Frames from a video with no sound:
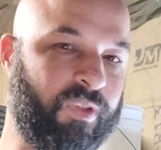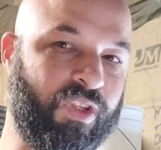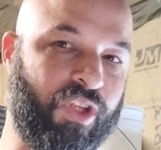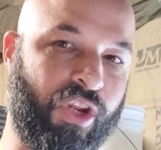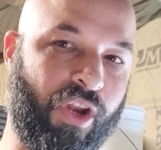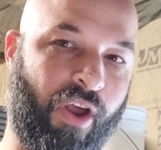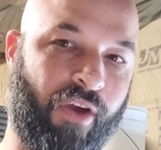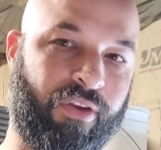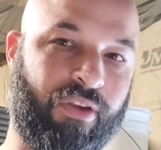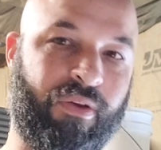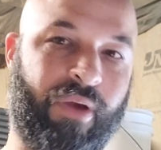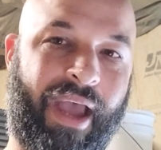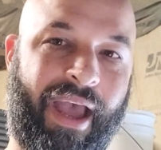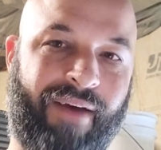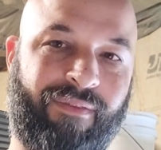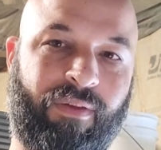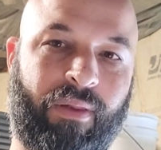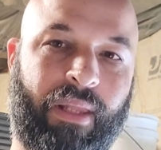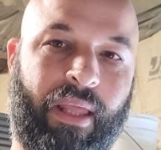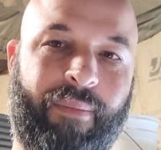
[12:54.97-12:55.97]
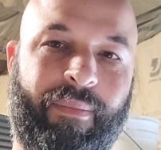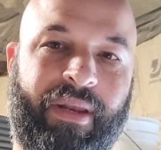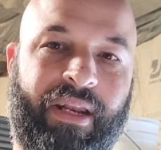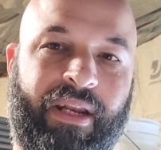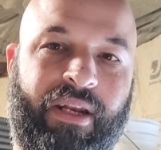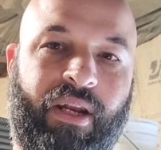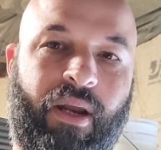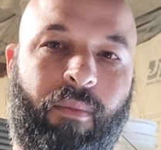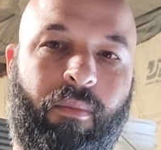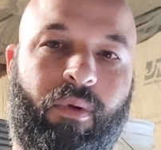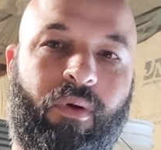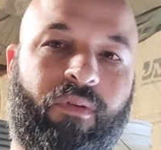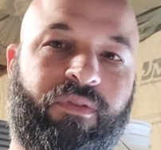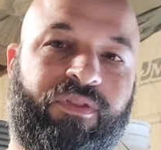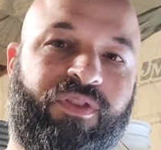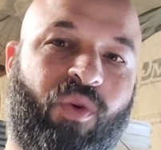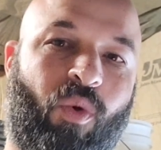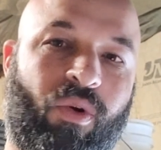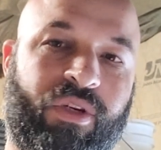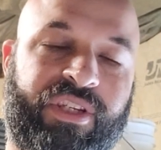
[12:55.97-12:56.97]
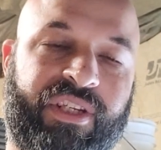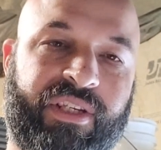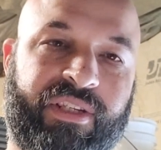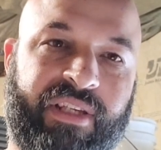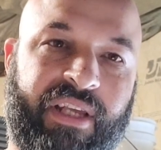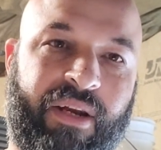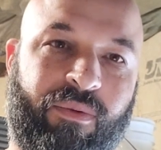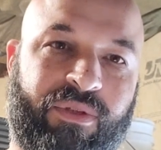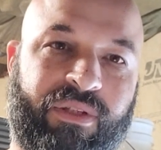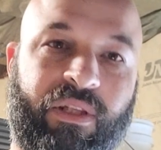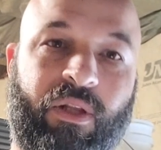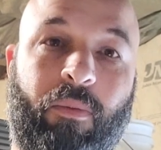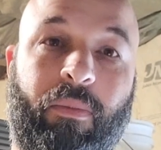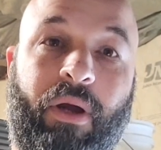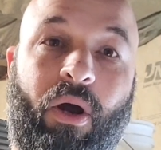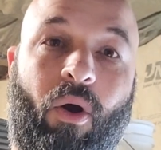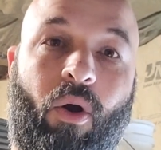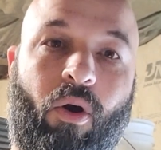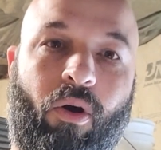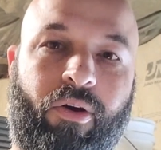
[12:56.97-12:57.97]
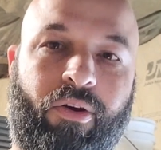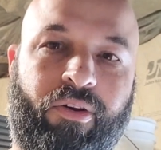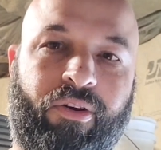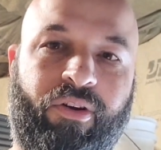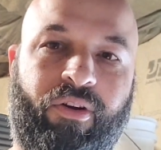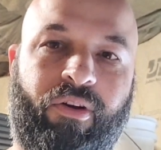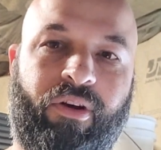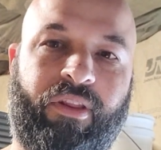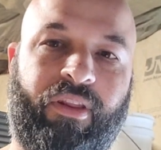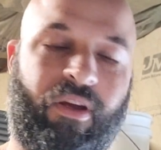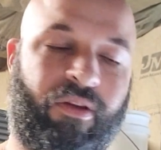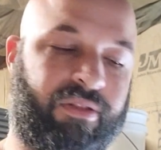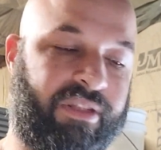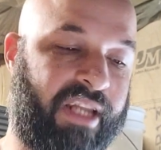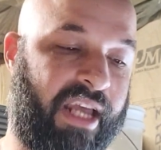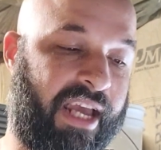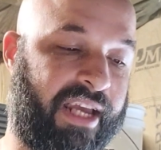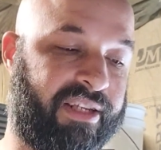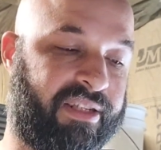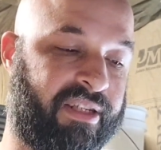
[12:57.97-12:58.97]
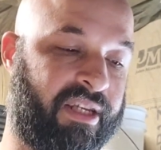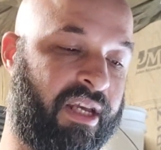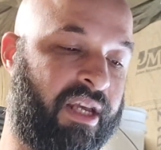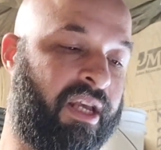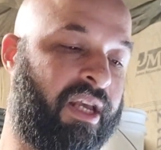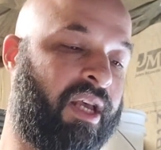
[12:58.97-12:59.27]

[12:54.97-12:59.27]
you have a limited number of sources, and it was a little bit harder during those days.